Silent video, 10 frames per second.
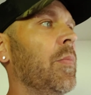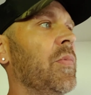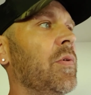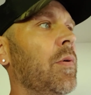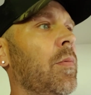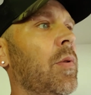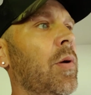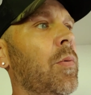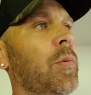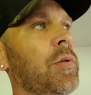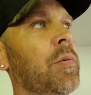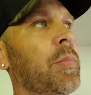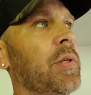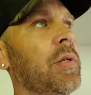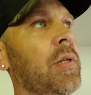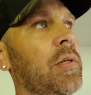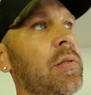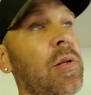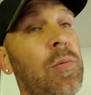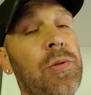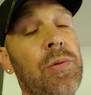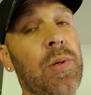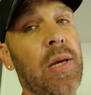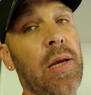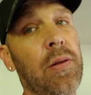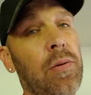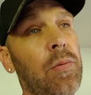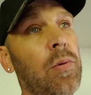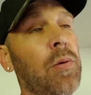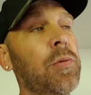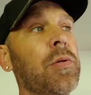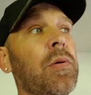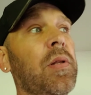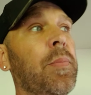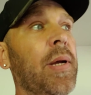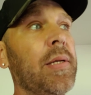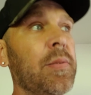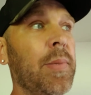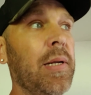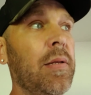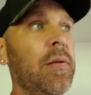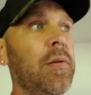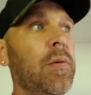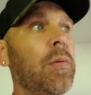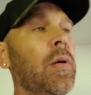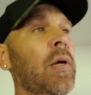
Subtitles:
So know what your budget is, know what you can do, know what you're going to pay somebody to do,